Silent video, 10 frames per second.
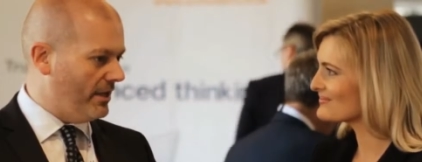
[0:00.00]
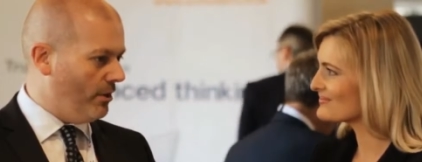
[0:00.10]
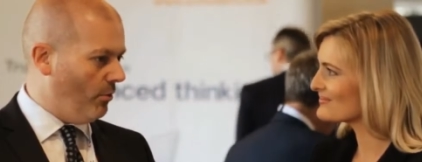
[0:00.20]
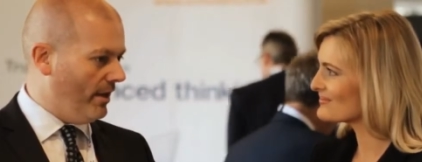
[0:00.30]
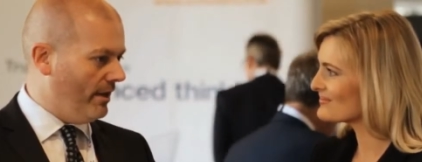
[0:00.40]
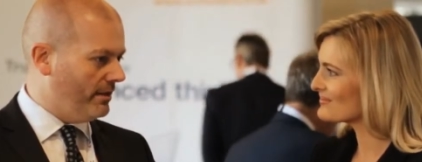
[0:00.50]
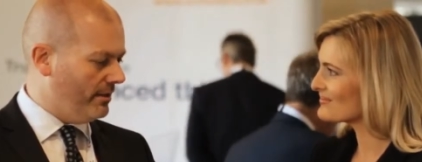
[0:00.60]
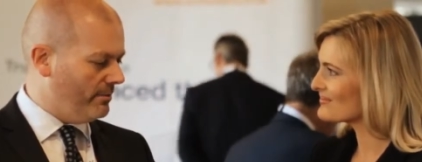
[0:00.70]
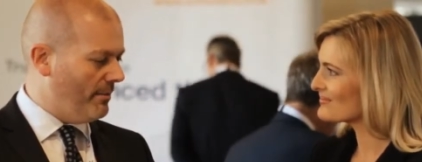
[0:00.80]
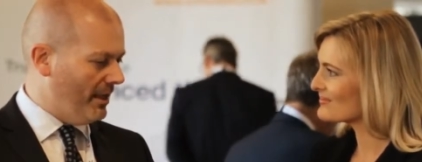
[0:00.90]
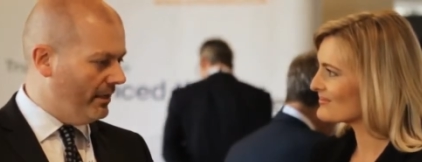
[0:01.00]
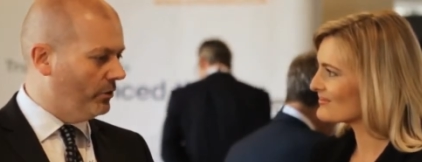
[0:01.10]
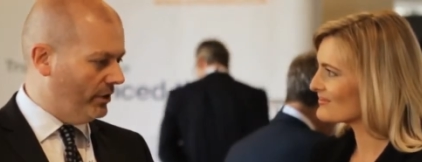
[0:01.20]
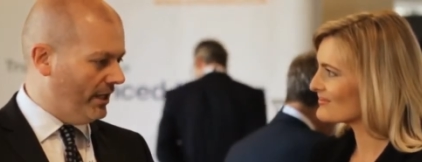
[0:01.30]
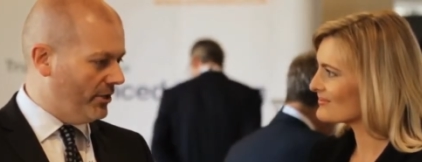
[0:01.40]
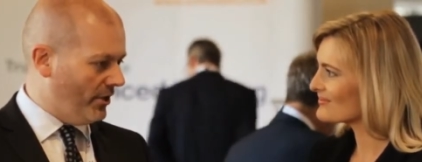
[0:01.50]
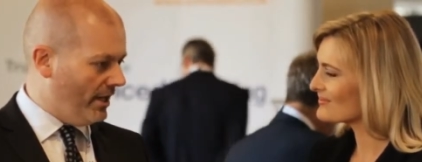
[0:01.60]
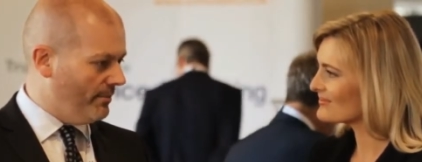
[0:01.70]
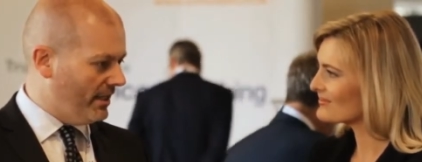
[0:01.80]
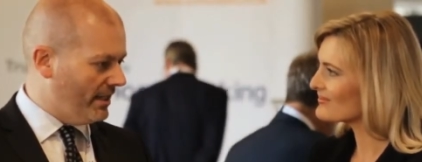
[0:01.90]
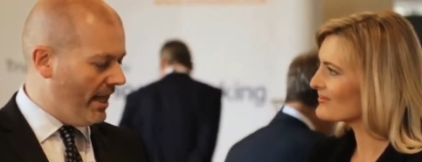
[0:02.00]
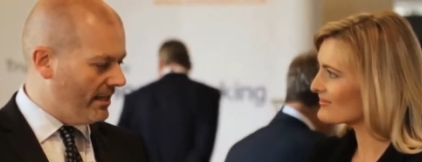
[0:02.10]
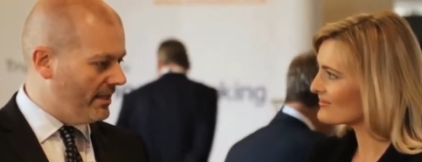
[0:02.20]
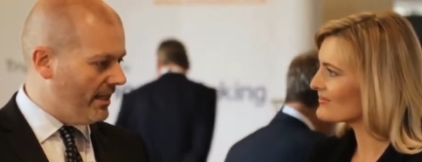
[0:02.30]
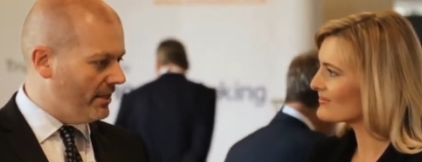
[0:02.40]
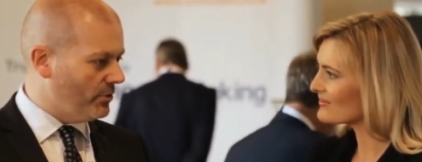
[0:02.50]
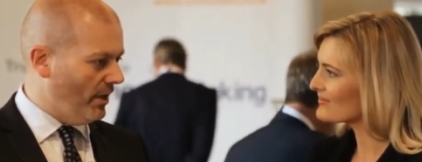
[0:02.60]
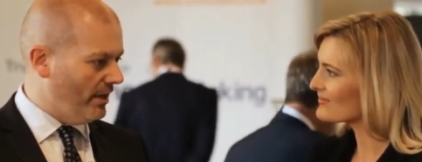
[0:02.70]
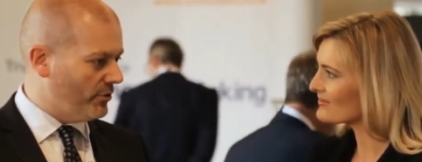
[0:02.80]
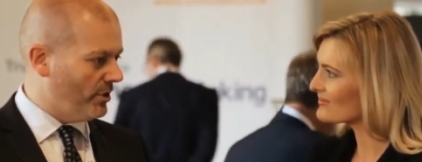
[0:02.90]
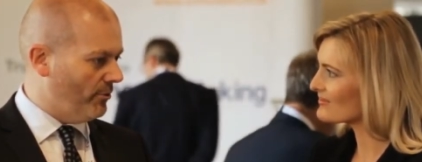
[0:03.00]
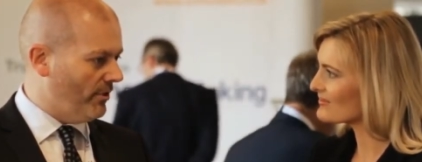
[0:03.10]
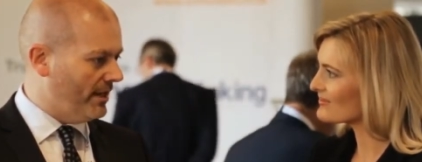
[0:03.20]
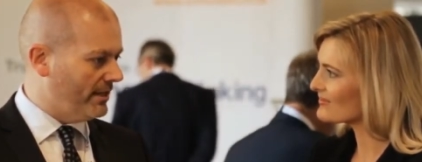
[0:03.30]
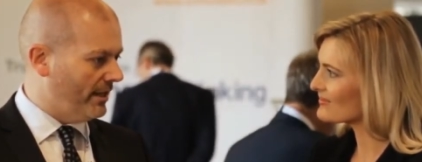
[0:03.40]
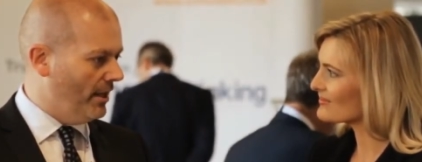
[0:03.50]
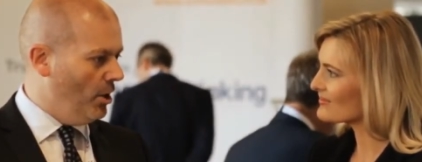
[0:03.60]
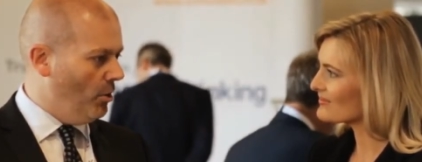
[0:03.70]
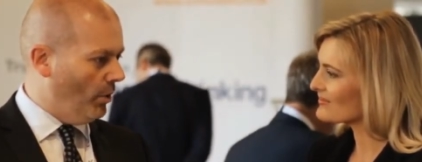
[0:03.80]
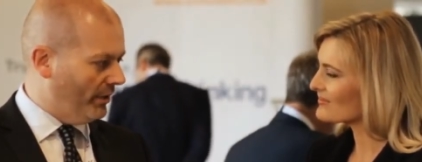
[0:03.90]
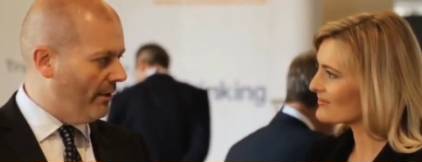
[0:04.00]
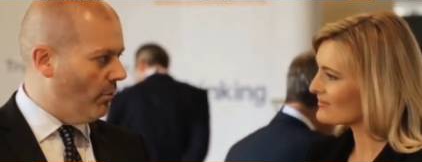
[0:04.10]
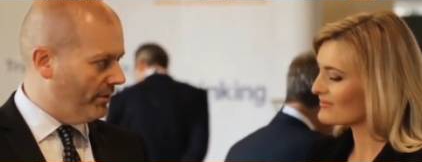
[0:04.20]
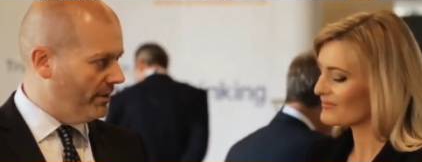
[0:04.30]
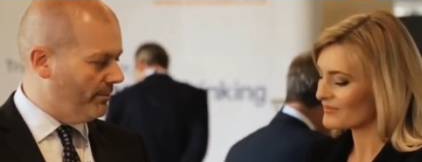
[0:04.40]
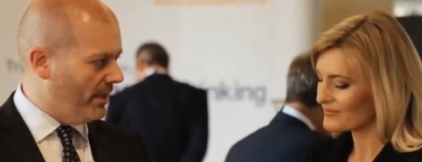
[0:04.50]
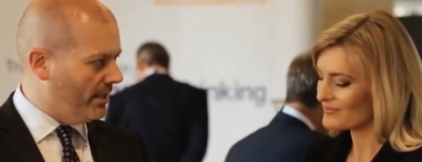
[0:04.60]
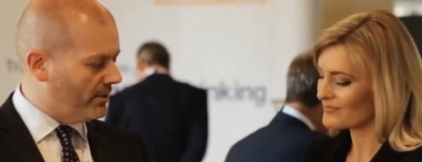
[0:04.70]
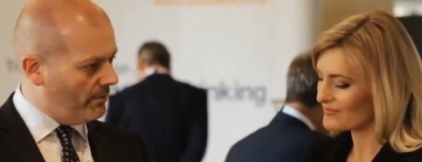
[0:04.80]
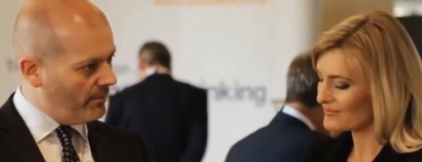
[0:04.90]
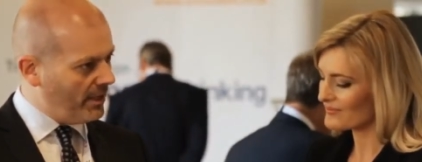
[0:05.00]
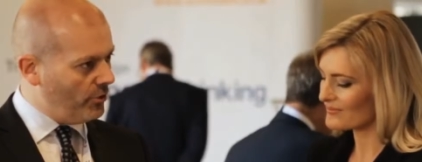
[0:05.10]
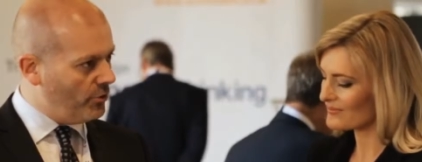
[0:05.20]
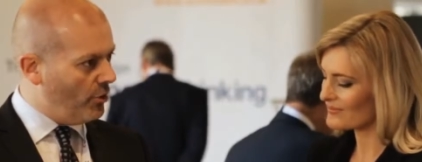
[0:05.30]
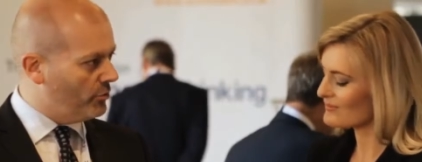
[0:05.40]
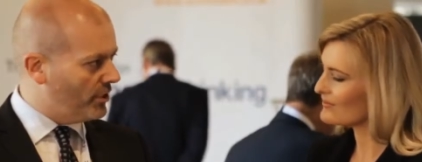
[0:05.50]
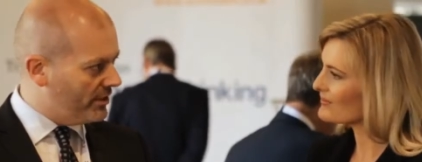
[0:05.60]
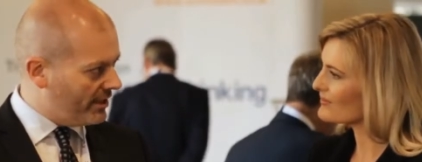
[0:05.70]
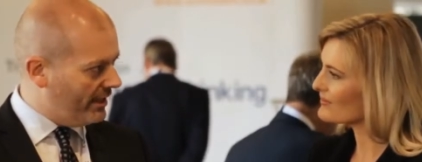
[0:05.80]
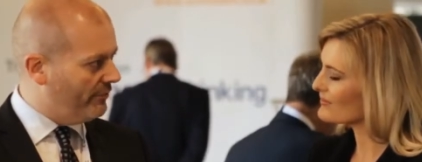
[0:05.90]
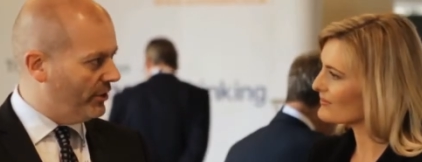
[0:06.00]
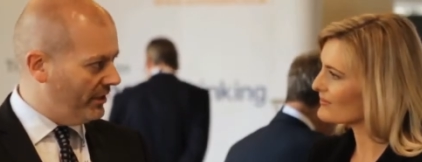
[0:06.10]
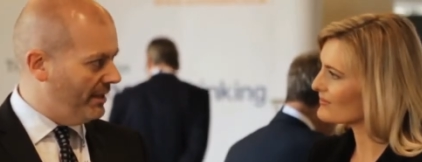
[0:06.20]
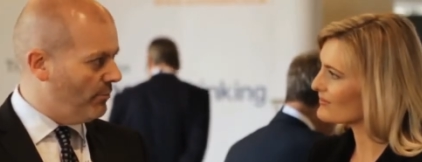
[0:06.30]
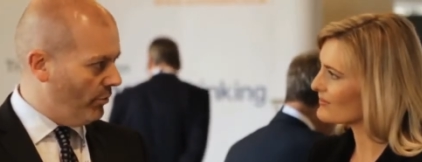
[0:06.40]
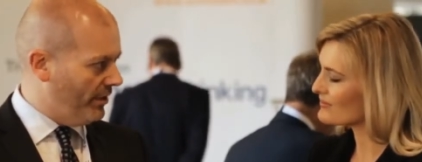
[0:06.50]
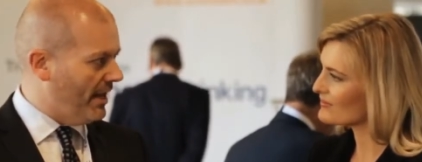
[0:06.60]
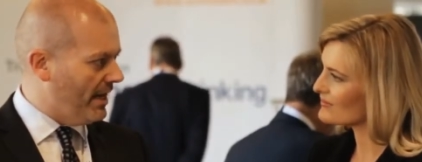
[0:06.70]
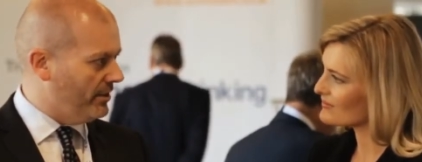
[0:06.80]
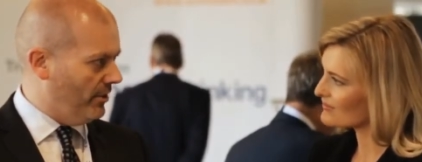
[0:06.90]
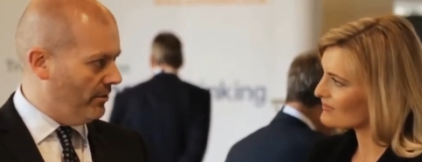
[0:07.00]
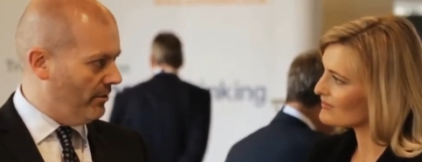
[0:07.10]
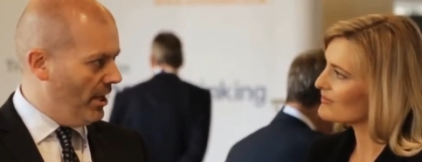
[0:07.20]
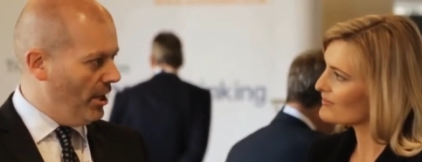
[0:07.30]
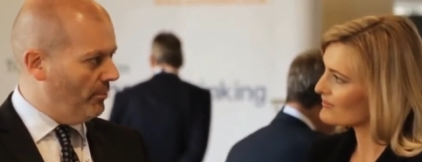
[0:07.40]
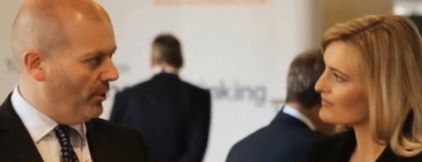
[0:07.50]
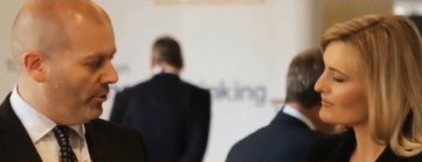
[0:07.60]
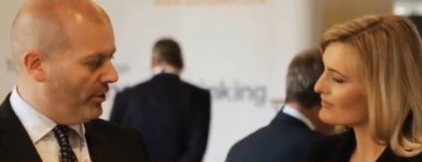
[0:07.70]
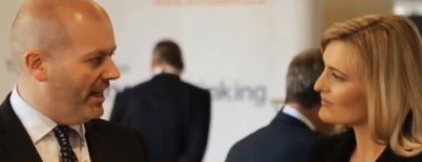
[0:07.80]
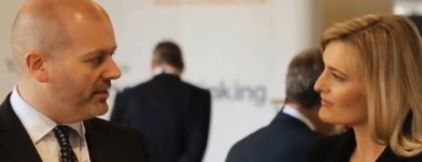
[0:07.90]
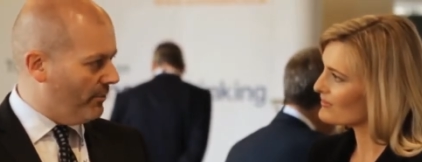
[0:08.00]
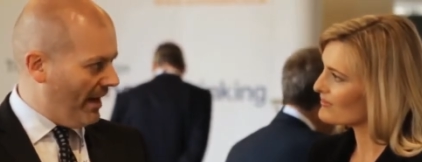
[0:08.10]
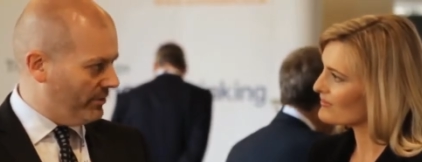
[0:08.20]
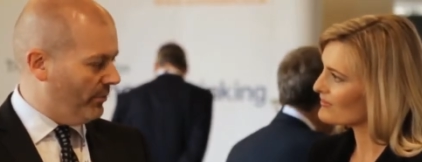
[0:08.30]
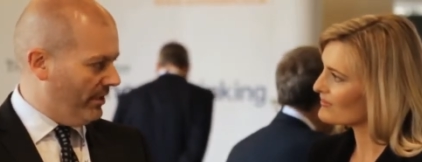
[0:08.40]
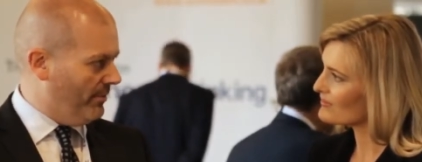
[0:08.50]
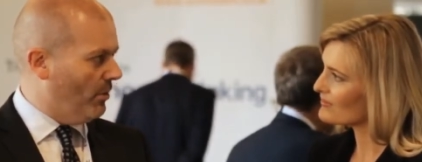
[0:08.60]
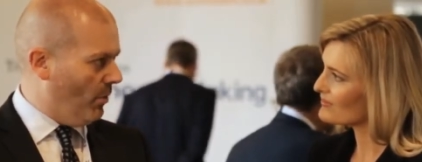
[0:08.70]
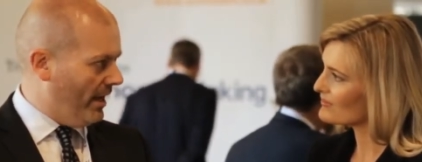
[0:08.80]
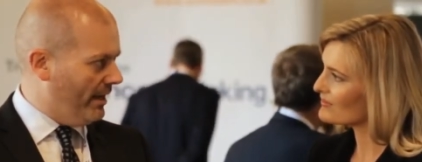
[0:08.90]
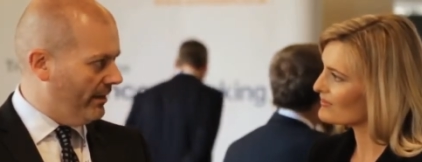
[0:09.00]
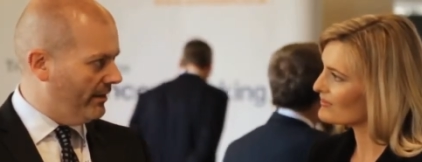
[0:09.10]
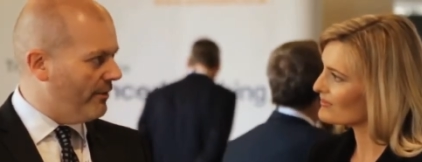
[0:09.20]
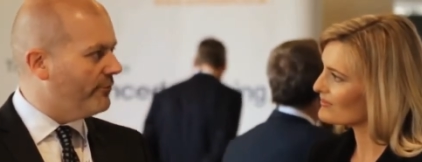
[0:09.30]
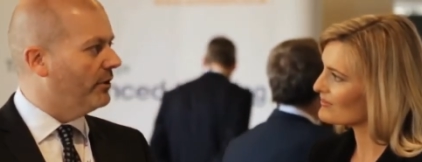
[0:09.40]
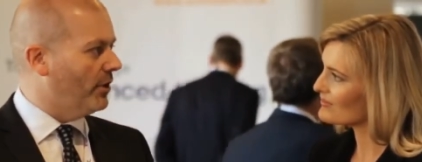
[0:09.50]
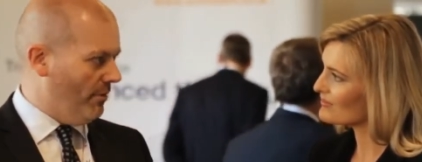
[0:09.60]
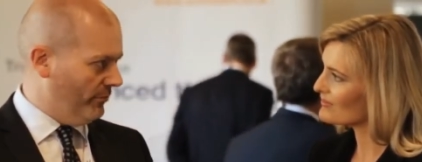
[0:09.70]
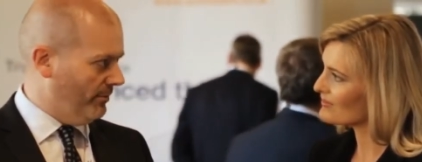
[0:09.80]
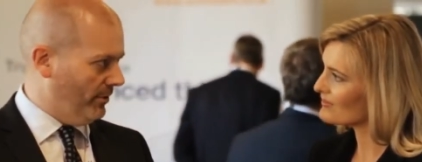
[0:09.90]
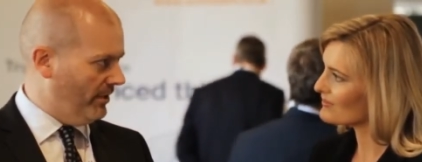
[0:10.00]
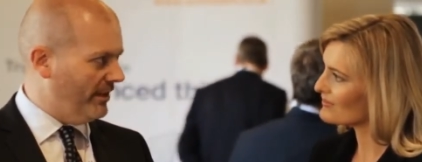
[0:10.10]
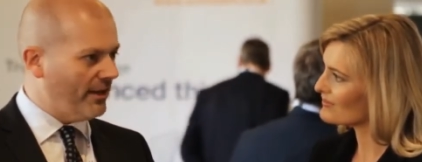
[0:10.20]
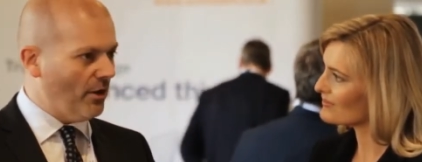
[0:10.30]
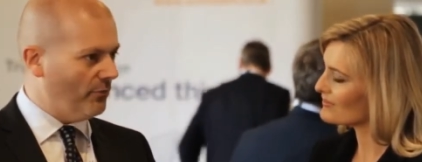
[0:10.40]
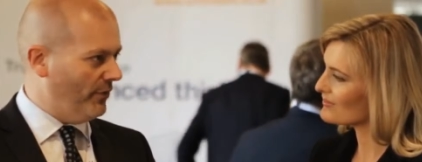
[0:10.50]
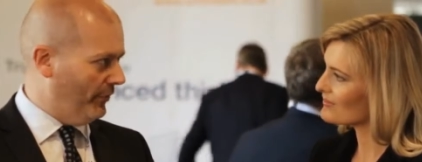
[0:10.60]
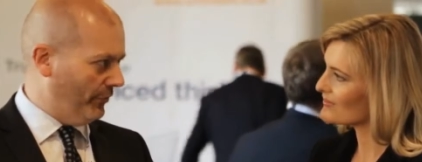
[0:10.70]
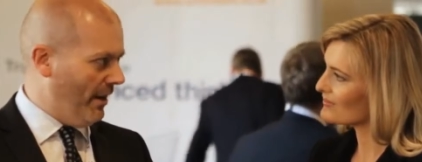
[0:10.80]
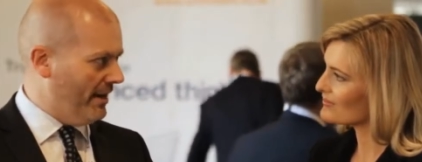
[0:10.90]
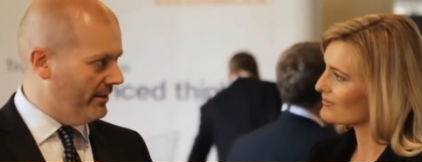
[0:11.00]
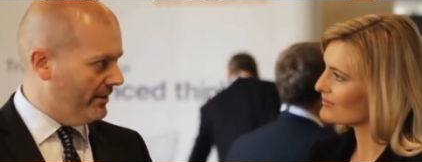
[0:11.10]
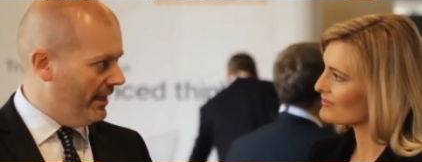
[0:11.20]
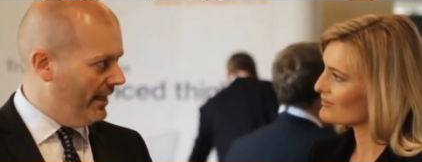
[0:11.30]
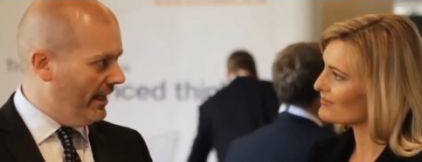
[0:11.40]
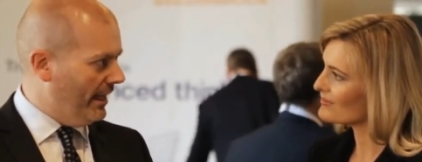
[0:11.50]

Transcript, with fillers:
Speaker 1: actually quite, it, it's maybe a little cliched, but it's a, it's a nice way of summarizing what they wanted to be. Somebody who knows significantly more than they do, but who can interact with them in a way that they feel comfortable and they don't feel threatened